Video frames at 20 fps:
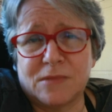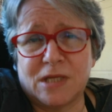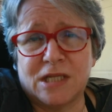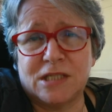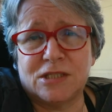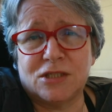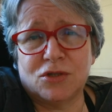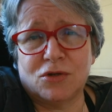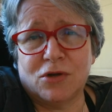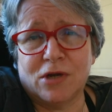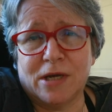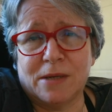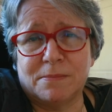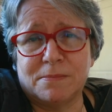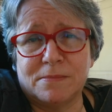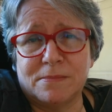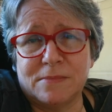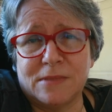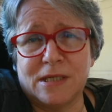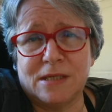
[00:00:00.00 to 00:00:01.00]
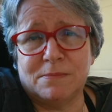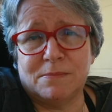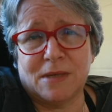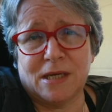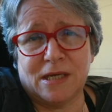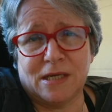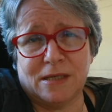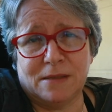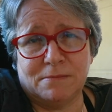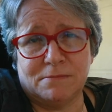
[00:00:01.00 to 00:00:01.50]
Instagram in
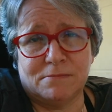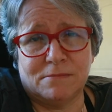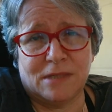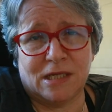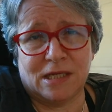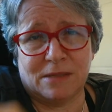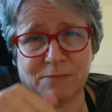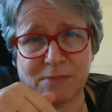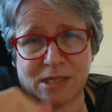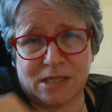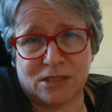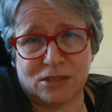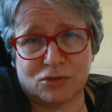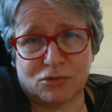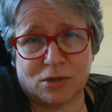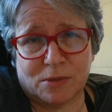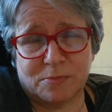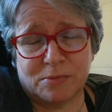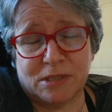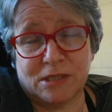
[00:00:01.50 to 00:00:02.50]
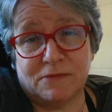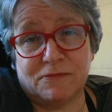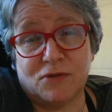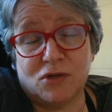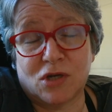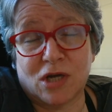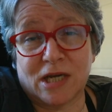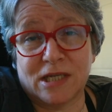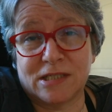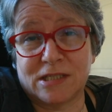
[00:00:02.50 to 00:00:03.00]
my in my description. If
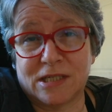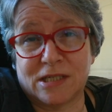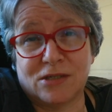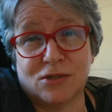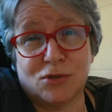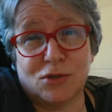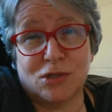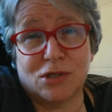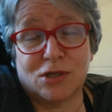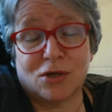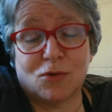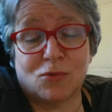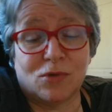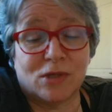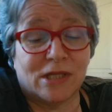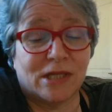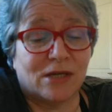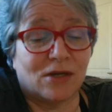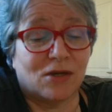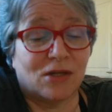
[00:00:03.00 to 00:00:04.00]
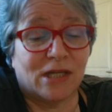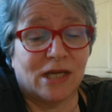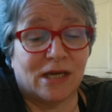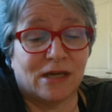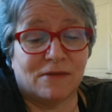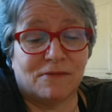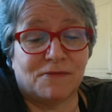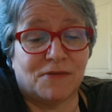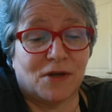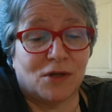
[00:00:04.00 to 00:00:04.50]
you guys could go click on
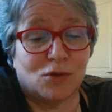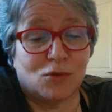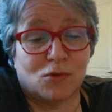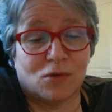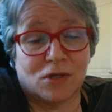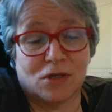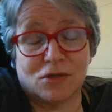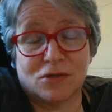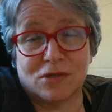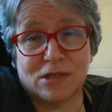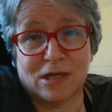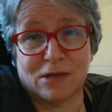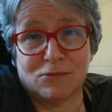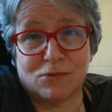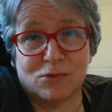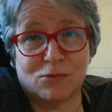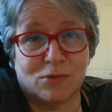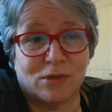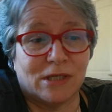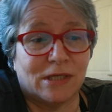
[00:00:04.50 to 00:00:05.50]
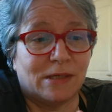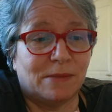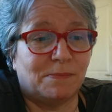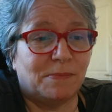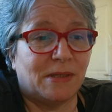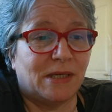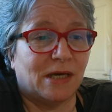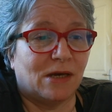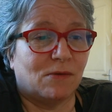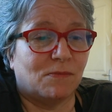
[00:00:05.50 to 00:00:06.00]
that and follow her, that would really
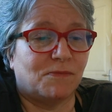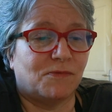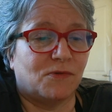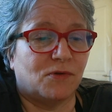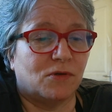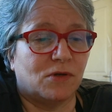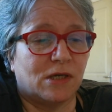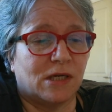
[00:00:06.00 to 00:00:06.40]
be helpful.